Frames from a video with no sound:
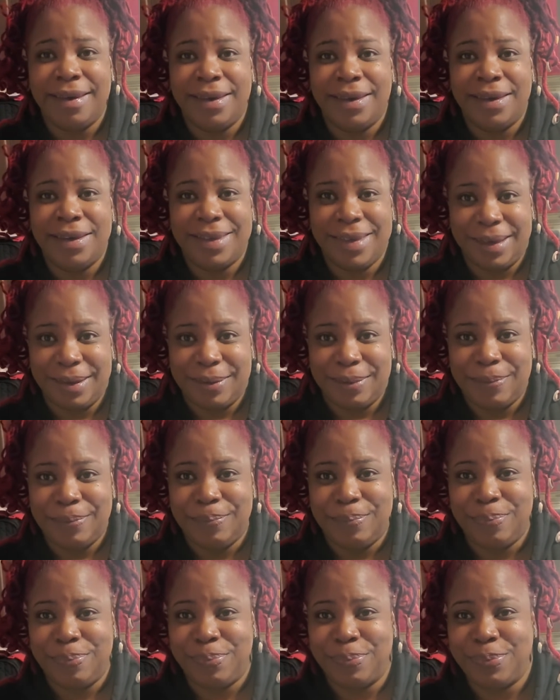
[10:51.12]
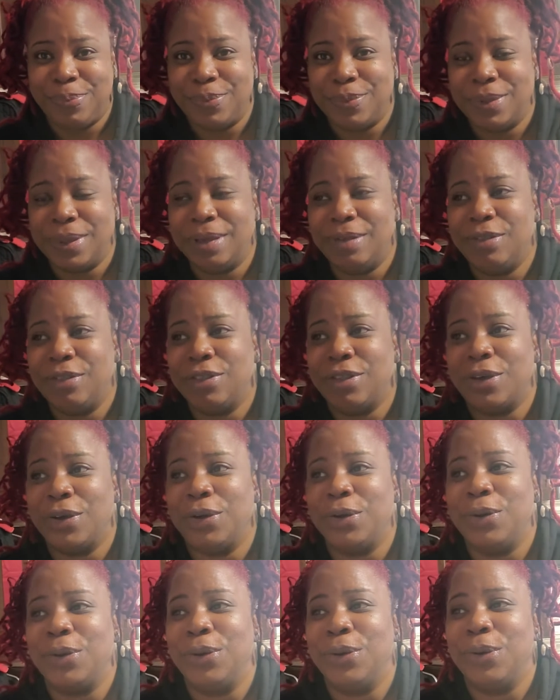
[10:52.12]
Yeah.
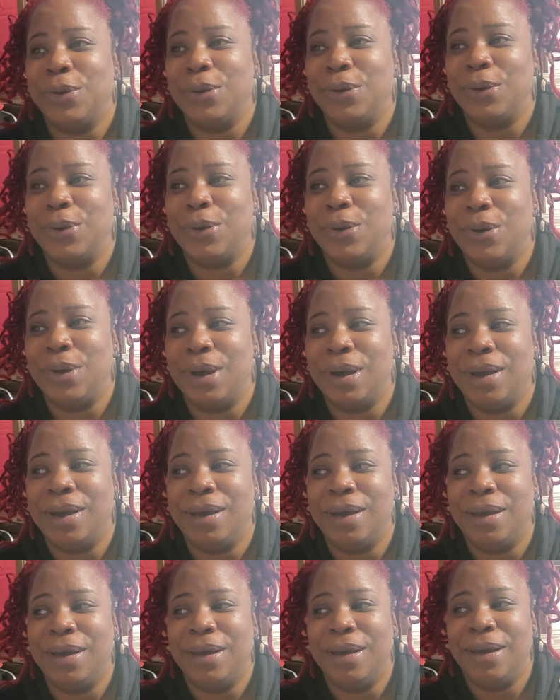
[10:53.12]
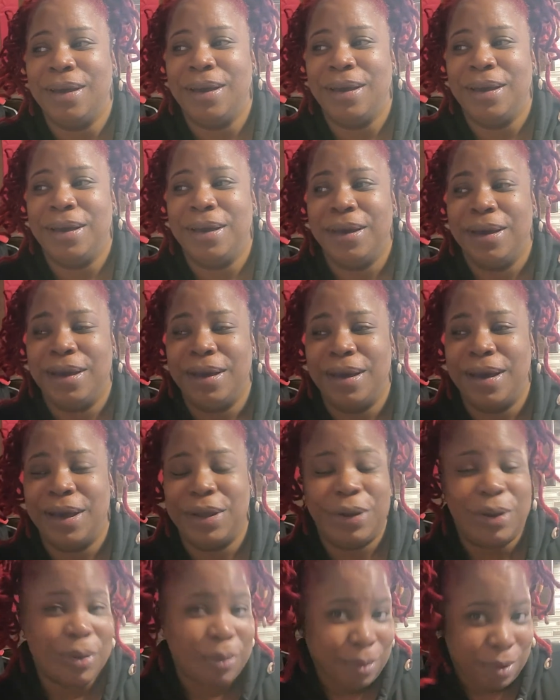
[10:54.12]
So I
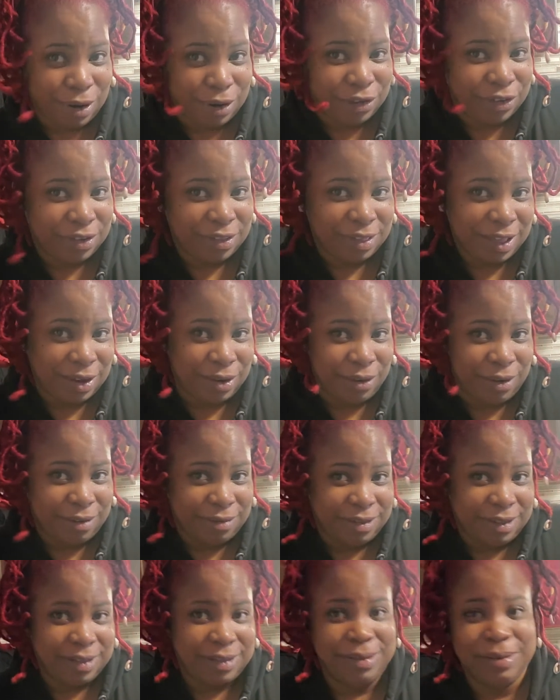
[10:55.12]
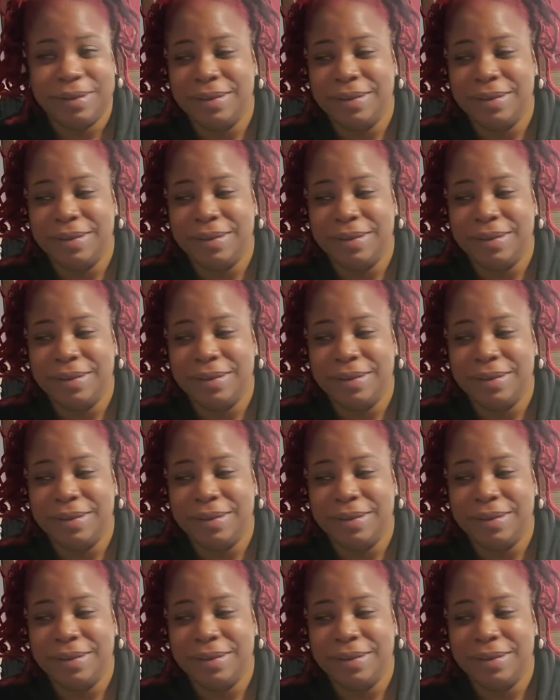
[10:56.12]
don't wash it that often.